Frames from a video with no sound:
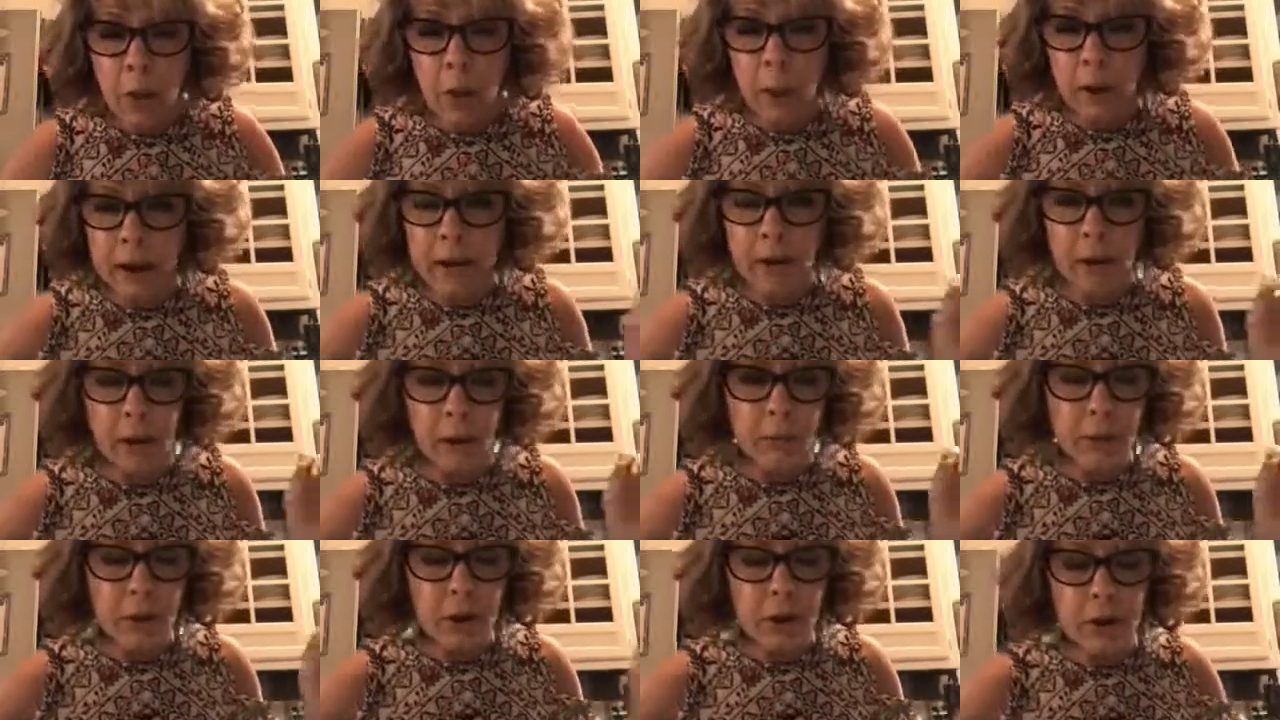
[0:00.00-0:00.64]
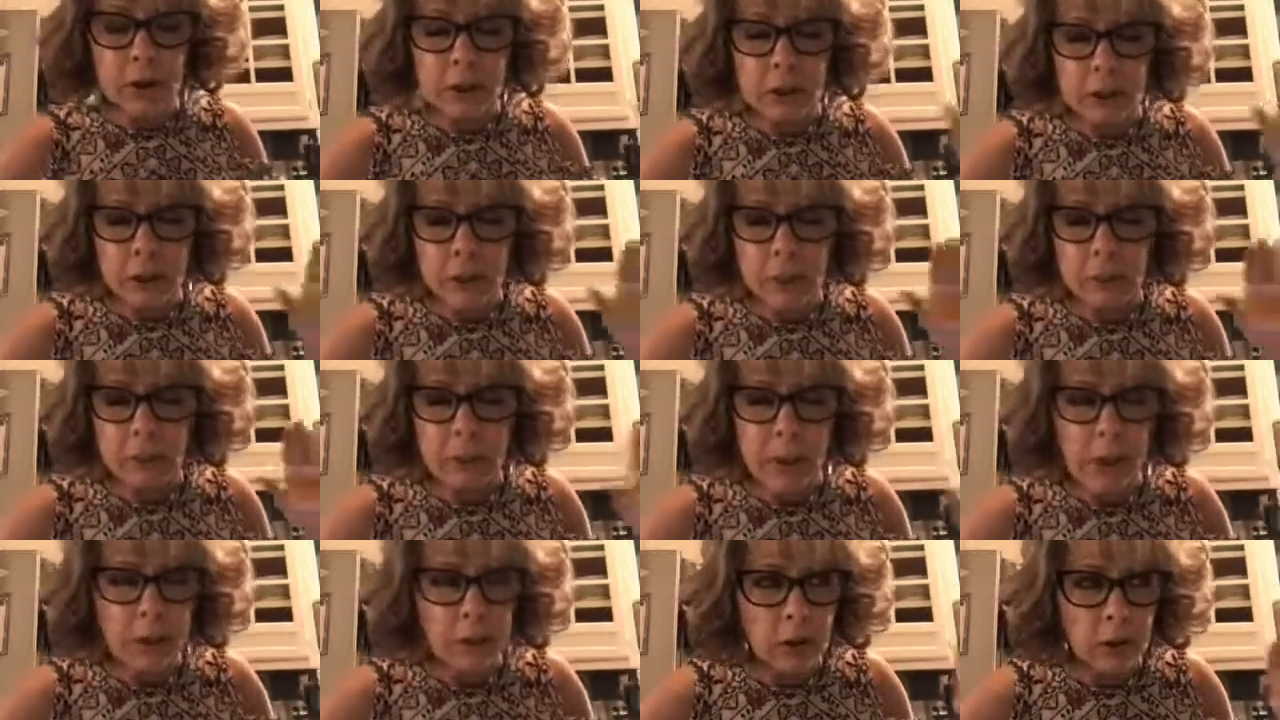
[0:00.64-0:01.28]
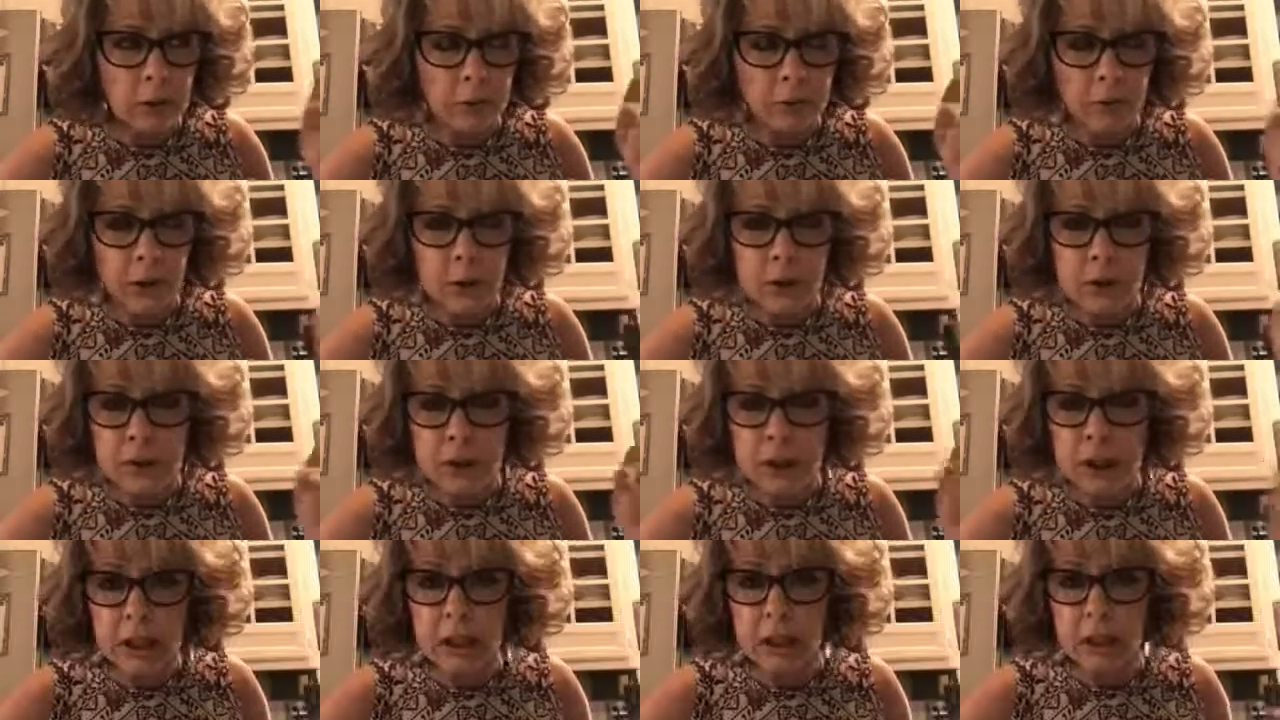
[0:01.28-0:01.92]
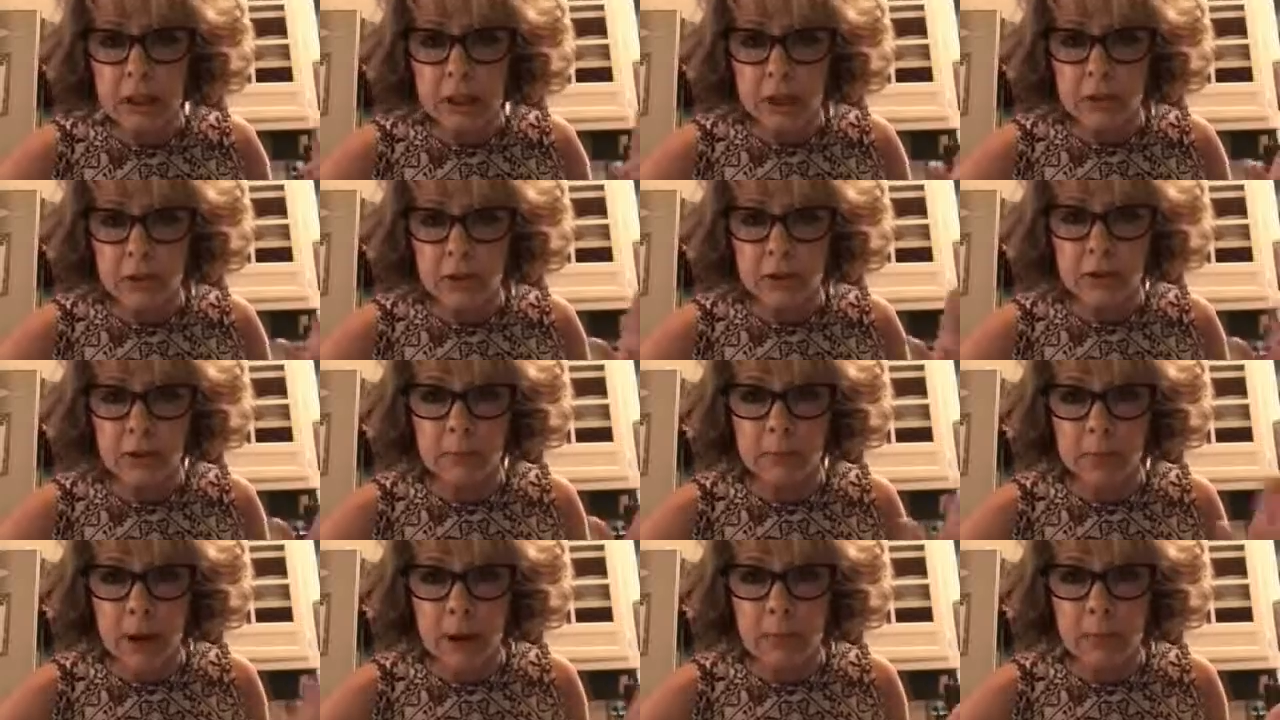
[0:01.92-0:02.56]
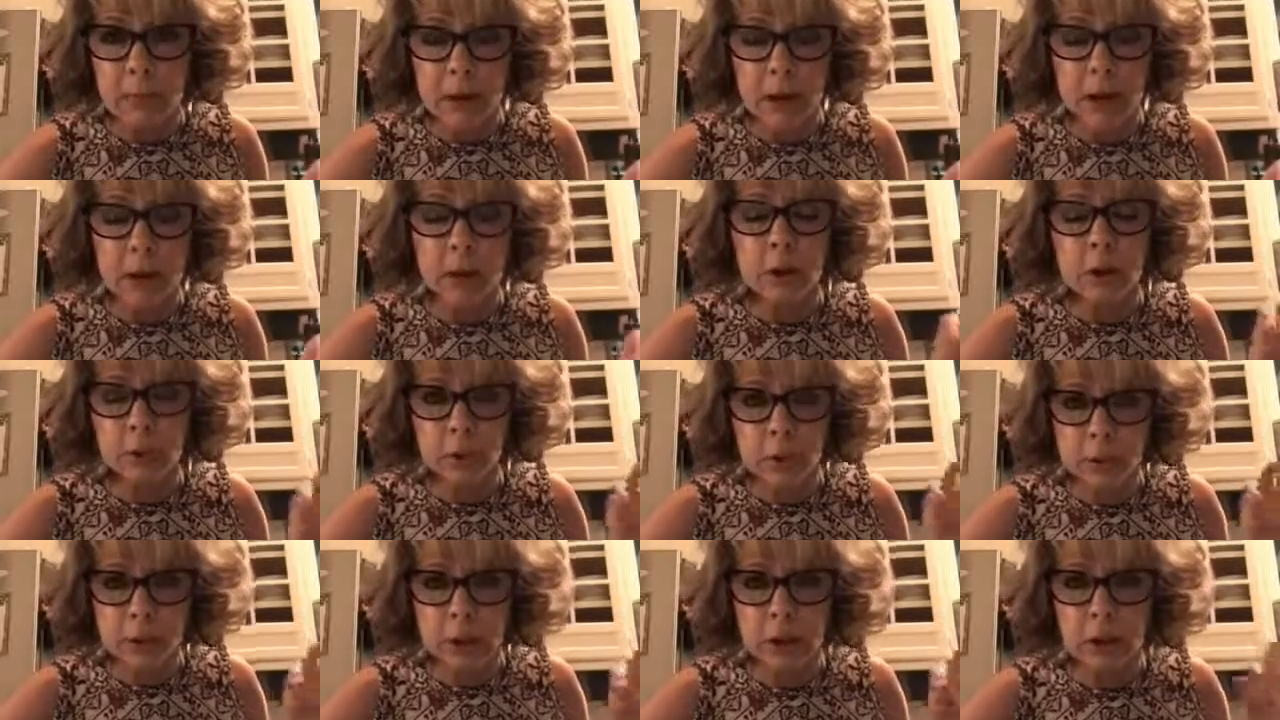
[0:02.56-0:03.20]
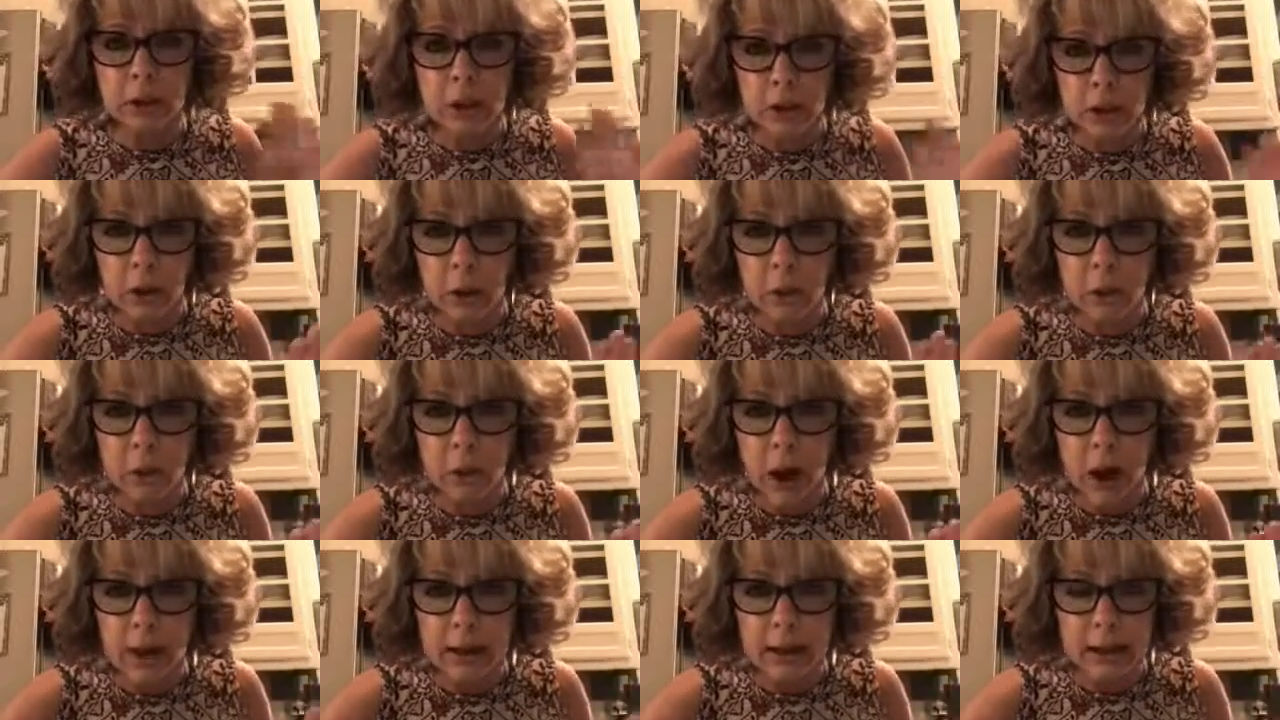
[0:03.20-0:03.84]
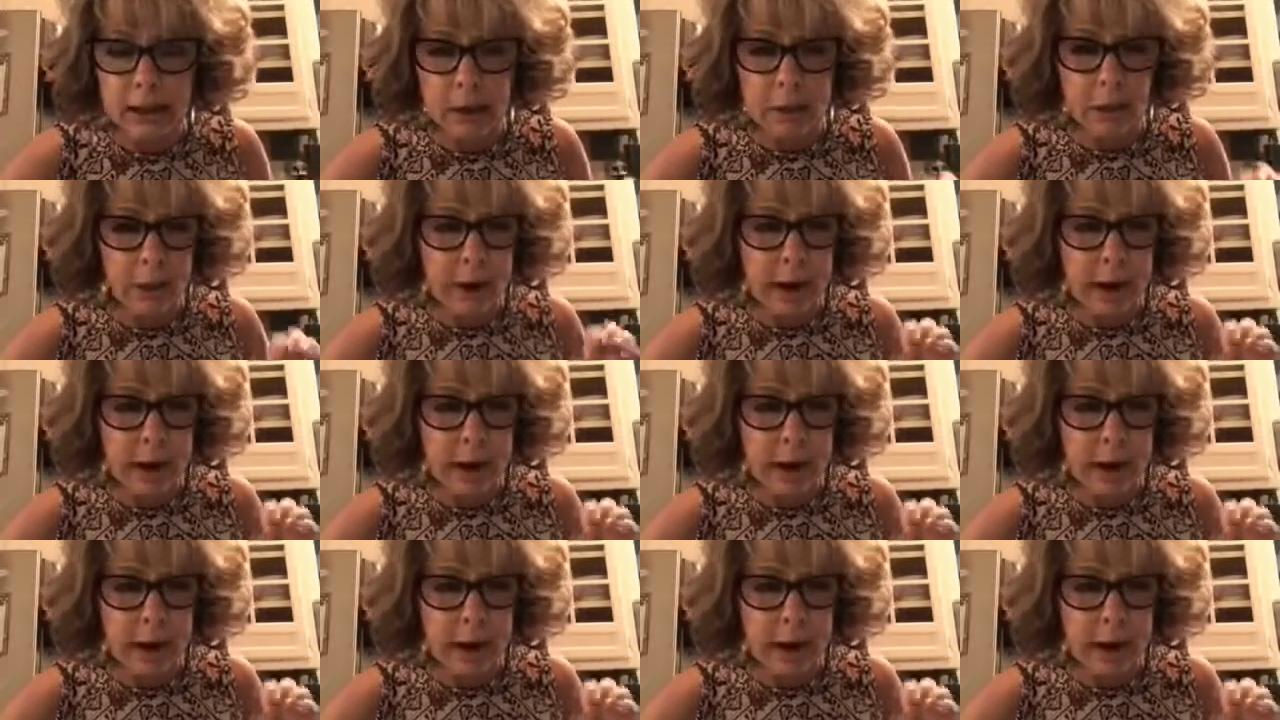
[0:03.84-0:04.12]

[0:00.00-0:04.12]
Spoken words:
When about the first 10 years of my marriage was a little rocky.